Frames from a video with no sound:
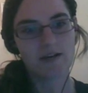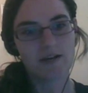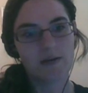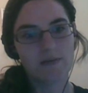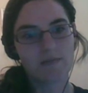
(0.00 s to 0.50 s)

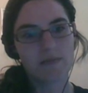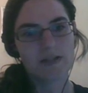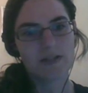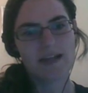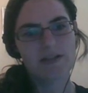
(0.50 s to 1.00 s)
know,
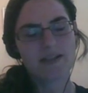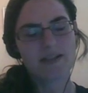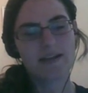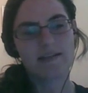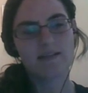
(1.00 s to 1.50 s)
but Taylor
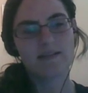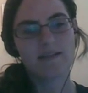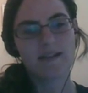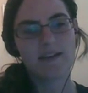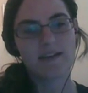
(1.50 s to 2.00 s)
said
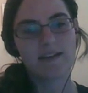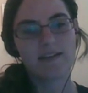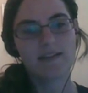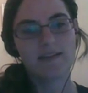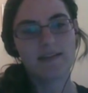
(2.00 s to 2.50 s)

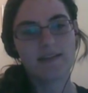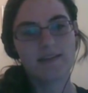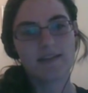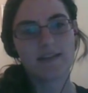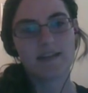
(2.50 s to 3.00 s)

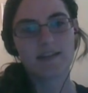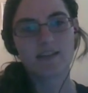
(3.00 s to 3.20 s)
the